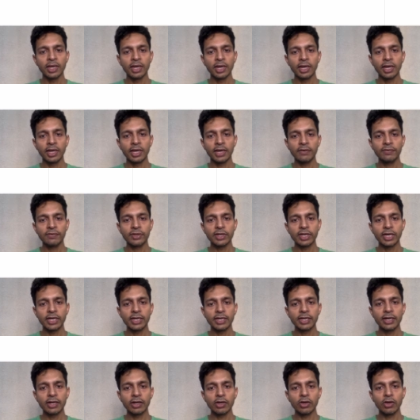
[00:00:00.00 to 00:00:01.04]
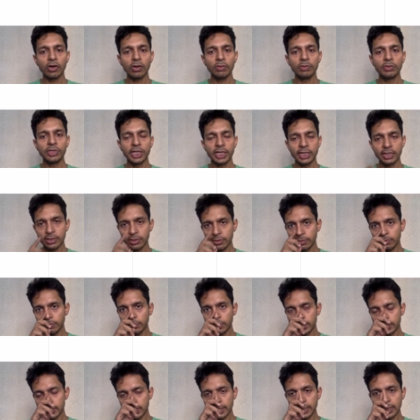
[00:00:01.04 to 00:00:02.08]
I have created an object
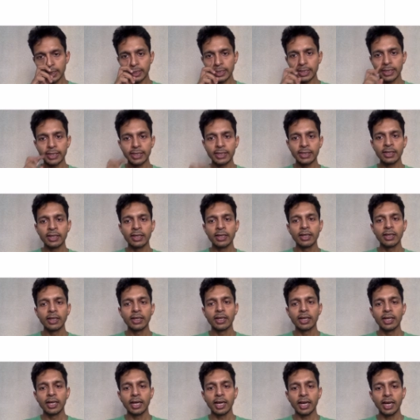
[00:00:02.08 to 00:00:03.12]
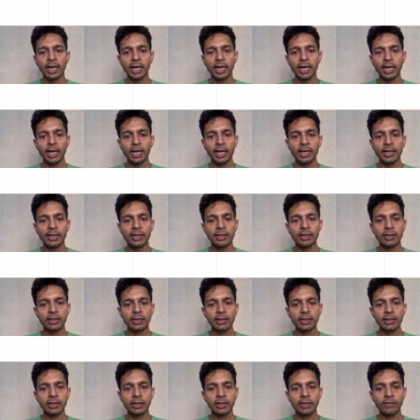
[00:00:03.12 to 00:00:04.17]
basically, right? And
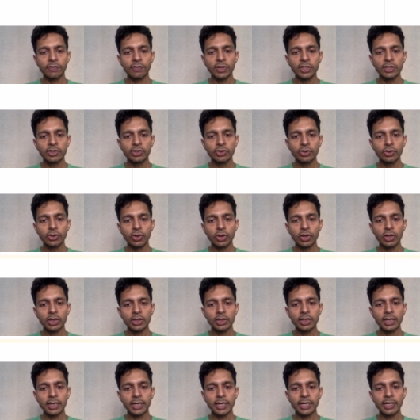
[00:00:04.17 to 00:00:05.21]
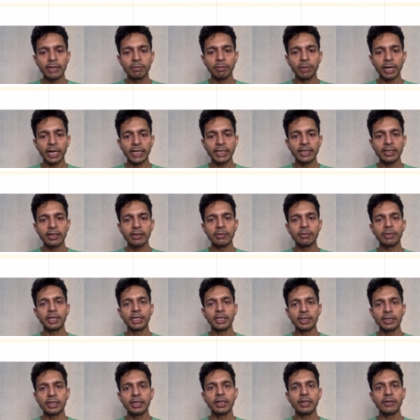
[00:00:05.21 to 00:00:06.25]
once you call the getBinder
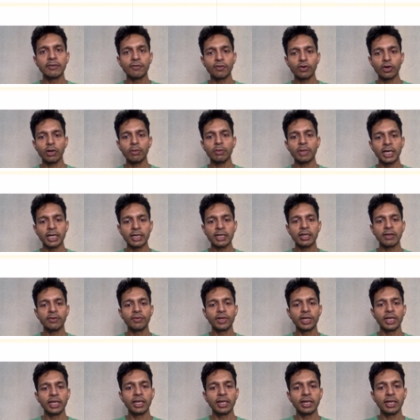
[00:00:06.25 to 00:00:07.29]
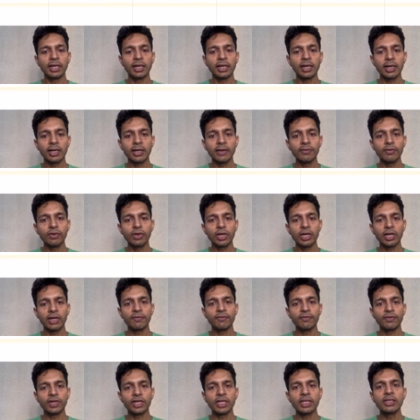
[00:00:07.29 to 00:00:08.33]
method from activity, it will give you a
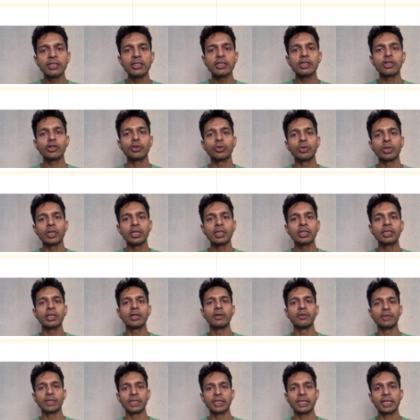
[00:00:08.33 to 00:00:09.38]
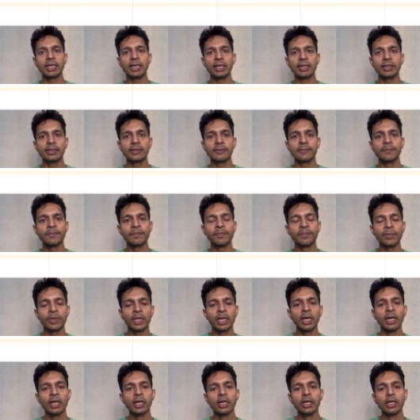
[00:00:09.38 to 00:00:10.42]
reference to the service class.
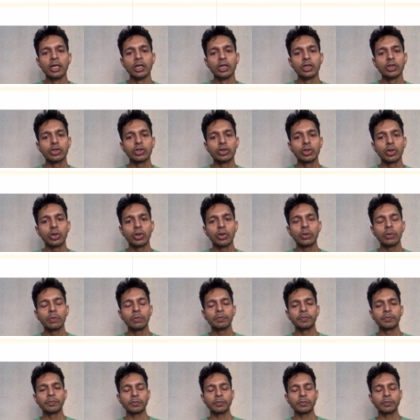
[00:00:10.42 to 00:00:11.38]
So